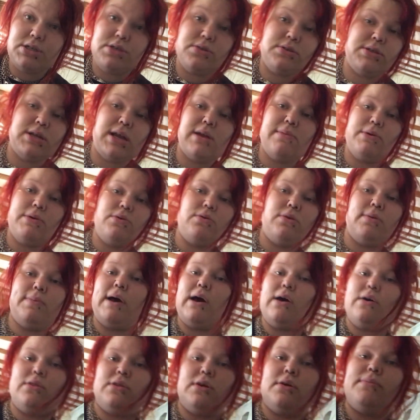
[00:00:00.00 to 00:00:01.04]
She was telling me all
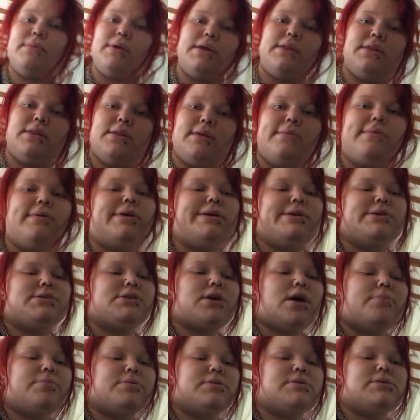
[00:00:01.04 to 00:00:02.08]
about them, like that they were in a
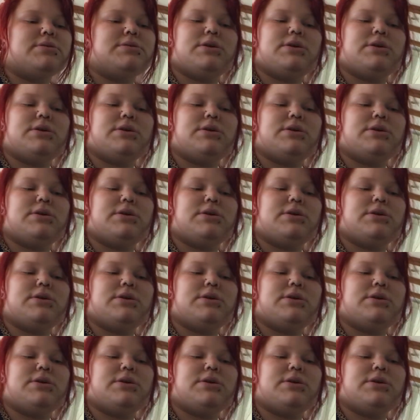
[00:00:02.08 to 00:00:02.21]
tub and